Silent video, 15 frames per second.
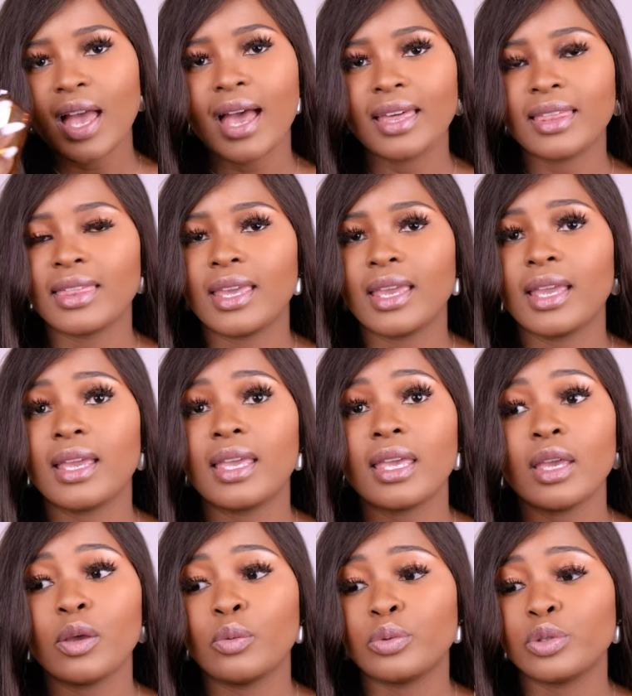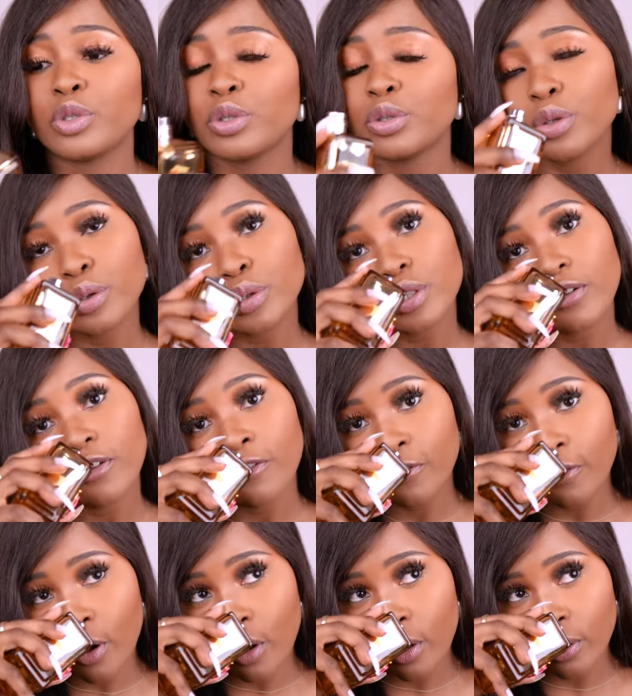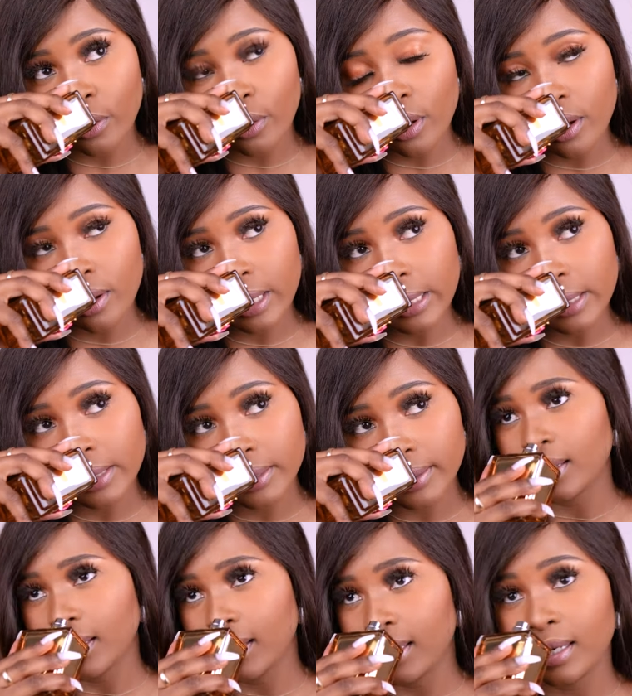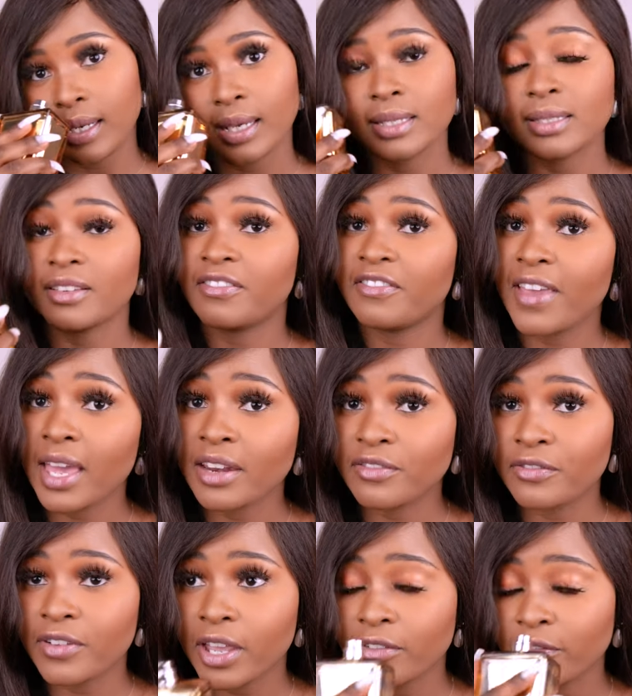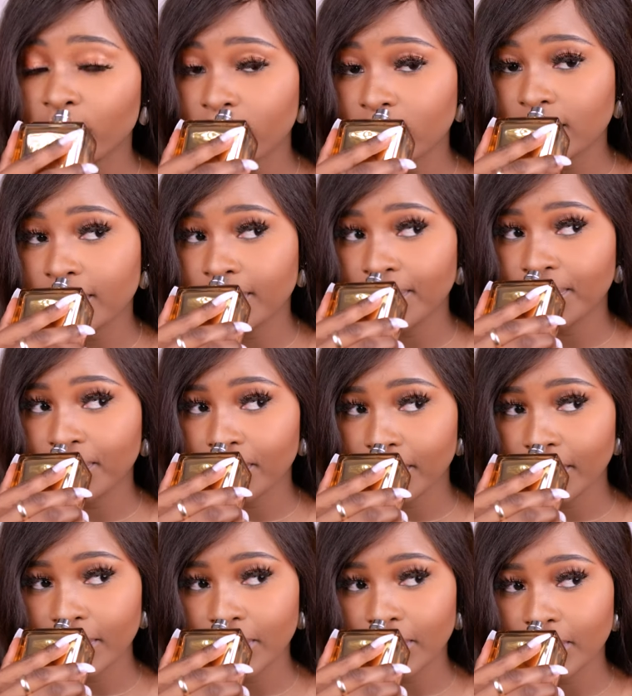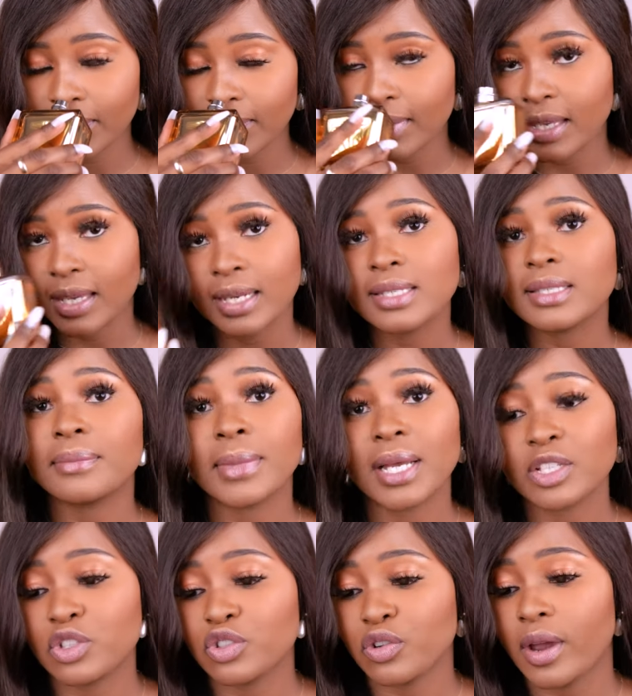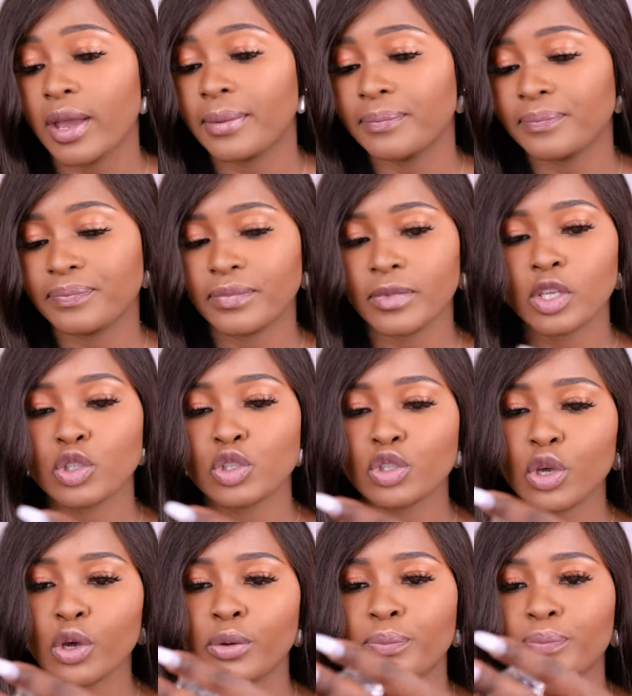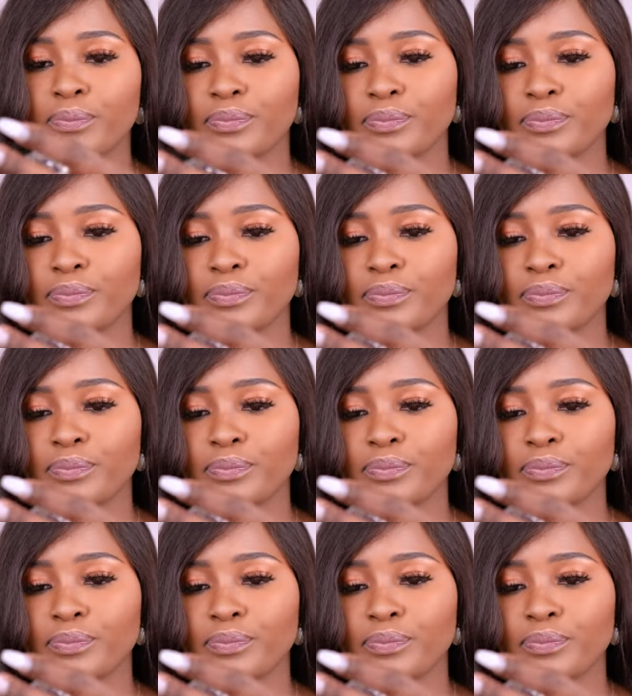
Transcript: I think it would suit fall. It is a fan favorite. It is a must try. So